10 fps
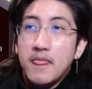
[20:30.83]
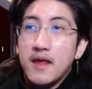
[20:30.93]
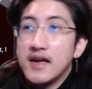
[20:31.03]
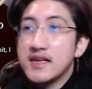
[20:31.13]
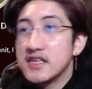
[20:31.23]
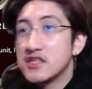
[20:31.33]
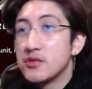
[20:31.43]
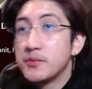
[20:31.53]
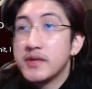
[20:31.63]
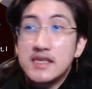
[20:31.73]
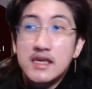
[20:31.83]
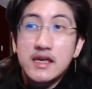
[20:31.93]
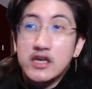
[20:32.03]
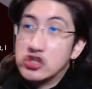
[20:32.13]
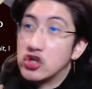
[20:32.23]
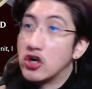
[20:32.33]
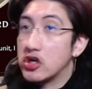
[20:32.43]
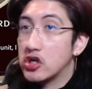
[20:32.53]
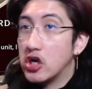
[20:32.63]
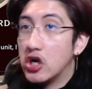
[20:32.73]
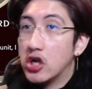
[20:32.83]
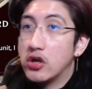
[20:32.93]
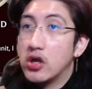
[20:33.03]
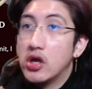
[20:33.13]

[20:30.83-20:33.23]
I guess we'll be seeing like a Targon